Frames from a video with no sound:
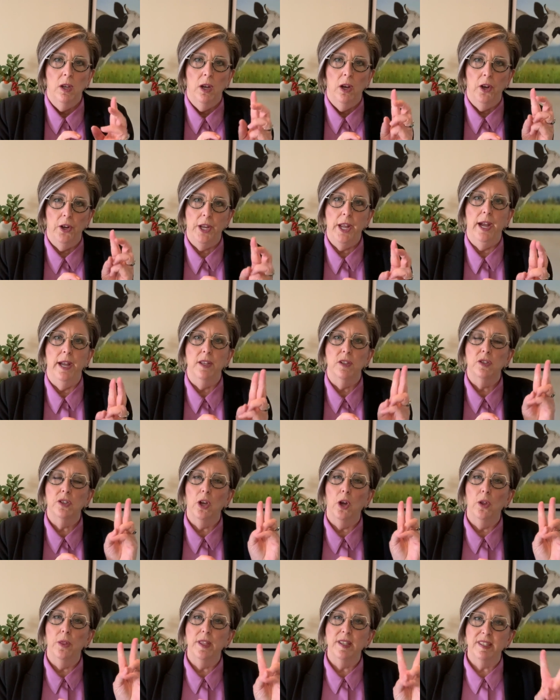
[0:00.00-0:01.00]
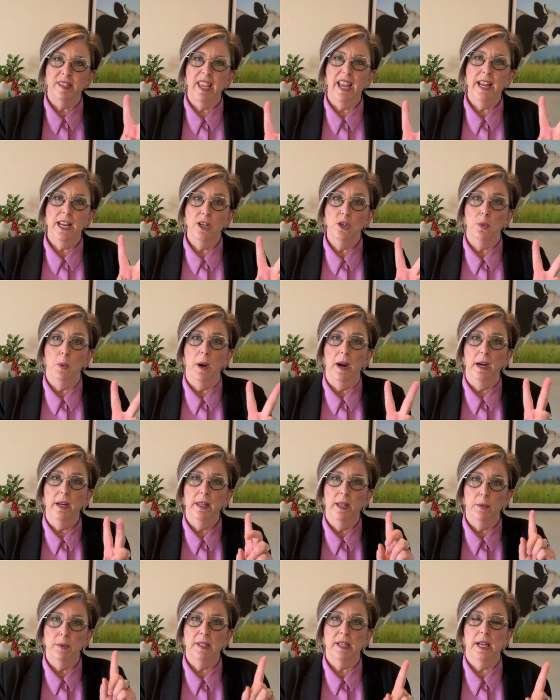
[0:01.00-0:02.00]
Okay, so the second one,
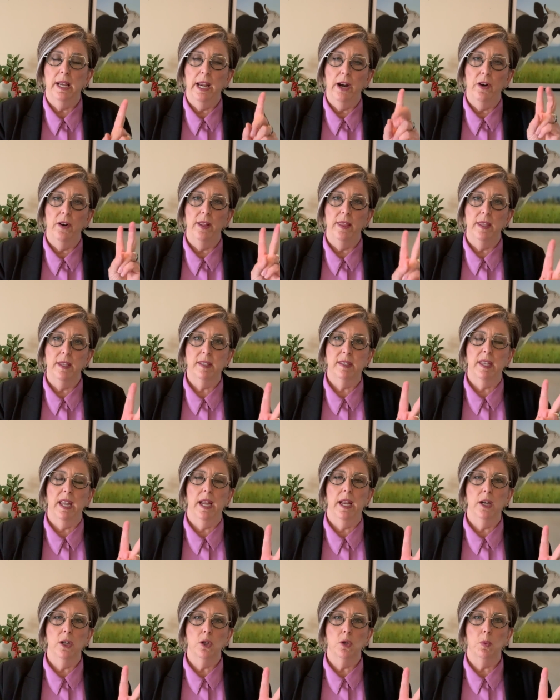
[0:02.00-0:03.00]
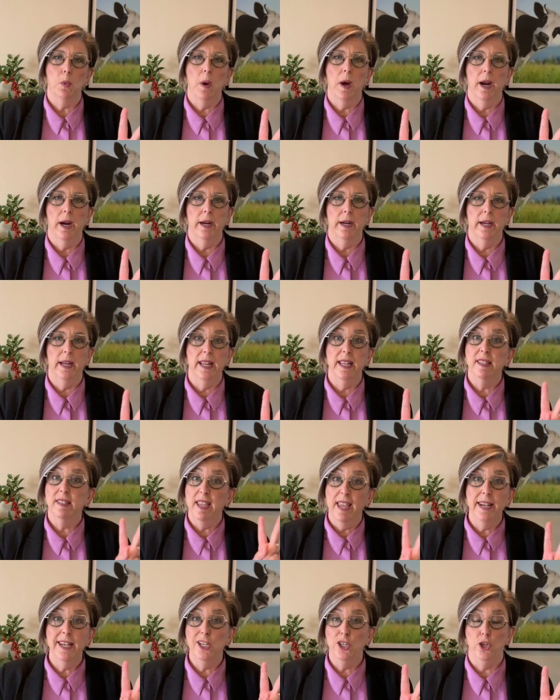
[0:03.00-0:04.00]
that was clarity. The second one is
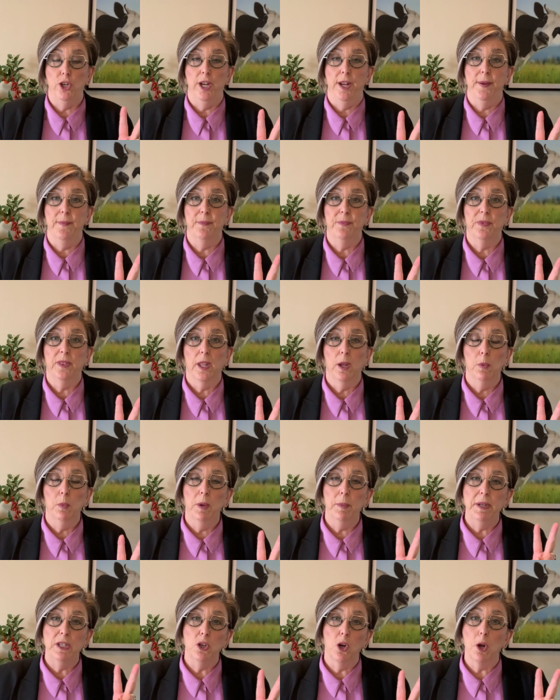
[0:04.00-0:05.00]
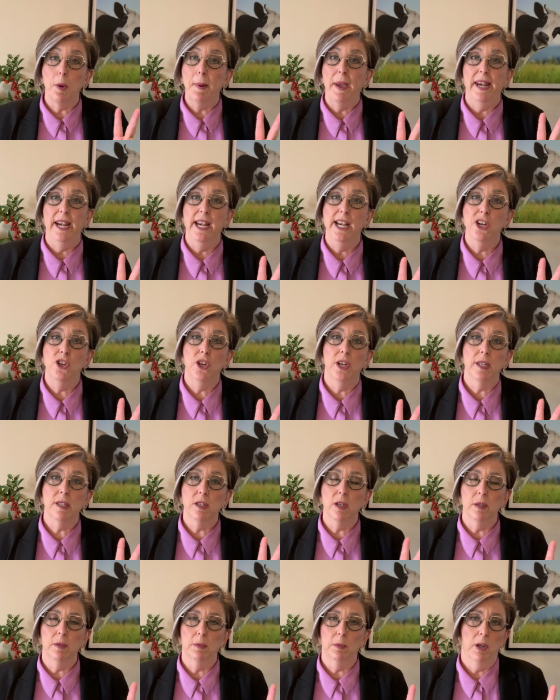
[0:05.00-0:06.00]
energy. And when we talk about energy,
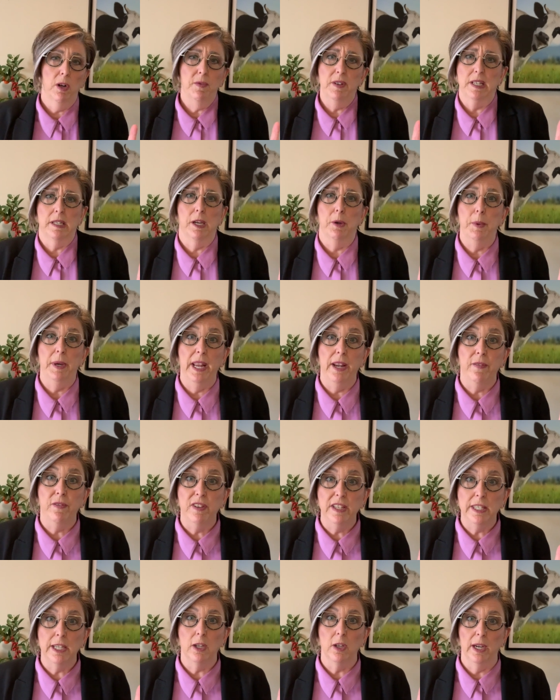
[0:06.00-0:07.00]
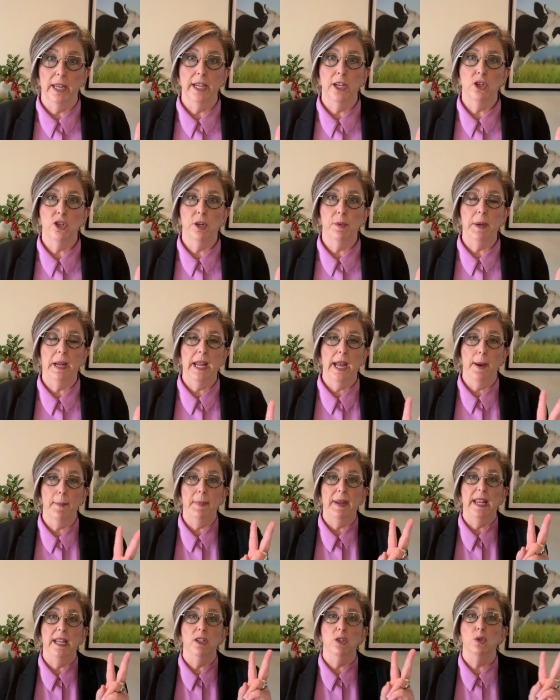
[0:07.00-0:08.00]
it's, well, obviously we need physical energy. We can't
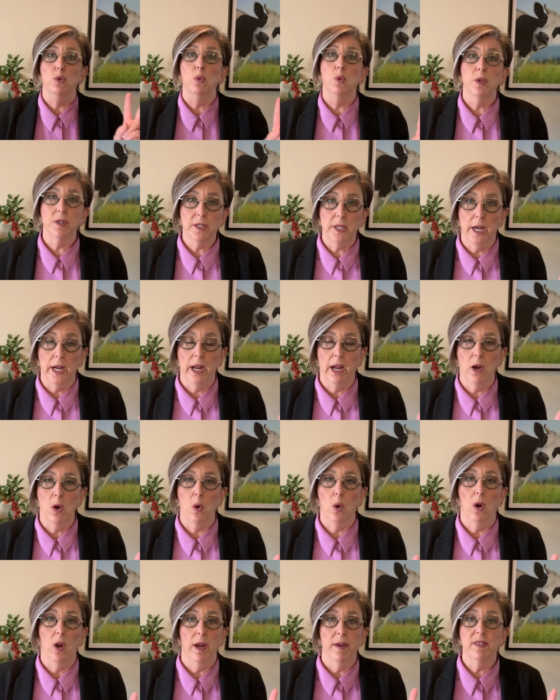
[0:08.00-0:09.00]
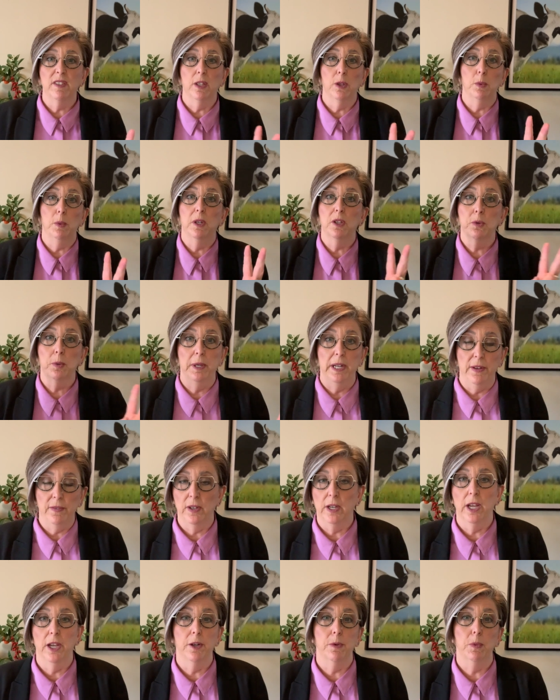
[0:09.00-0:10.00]
be exhausted our whole lives, otherwise we're
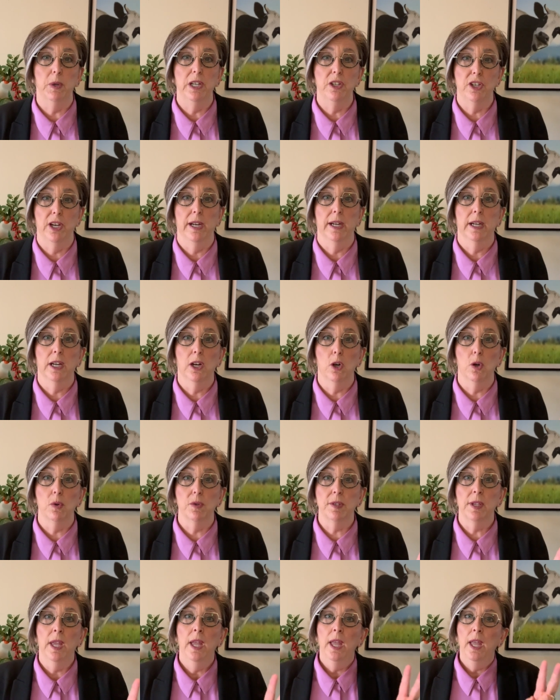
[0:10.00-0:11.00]
never going to reach our goals.